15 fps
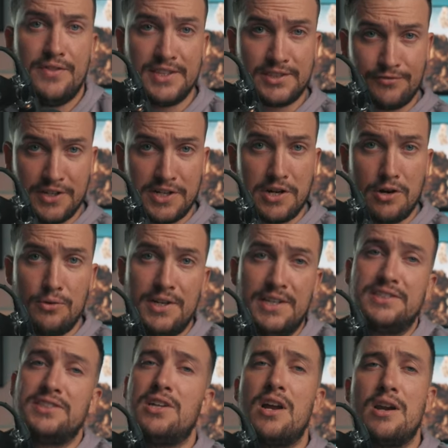This video
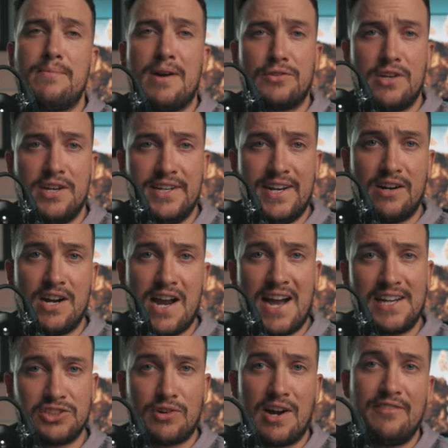is not about the Hedera
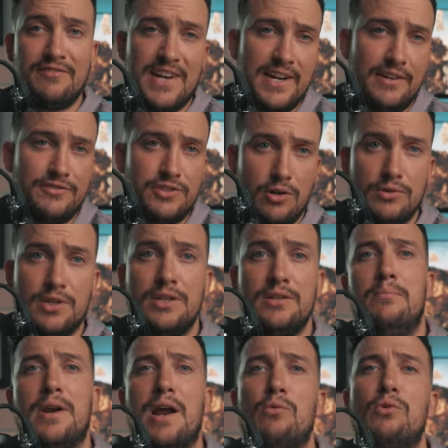Hashgraph native token,
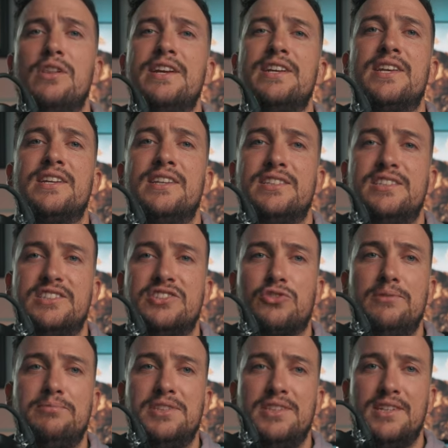but I will link in the
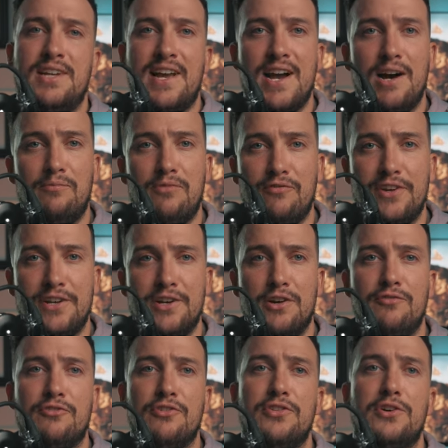description a helpful video
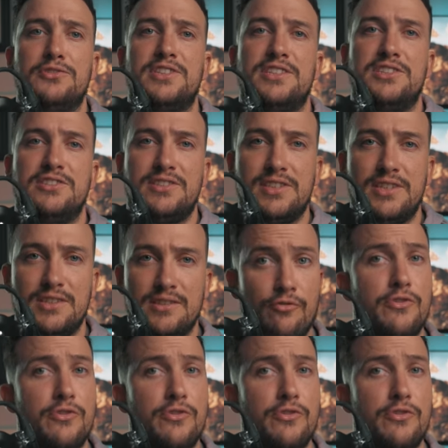for those interested.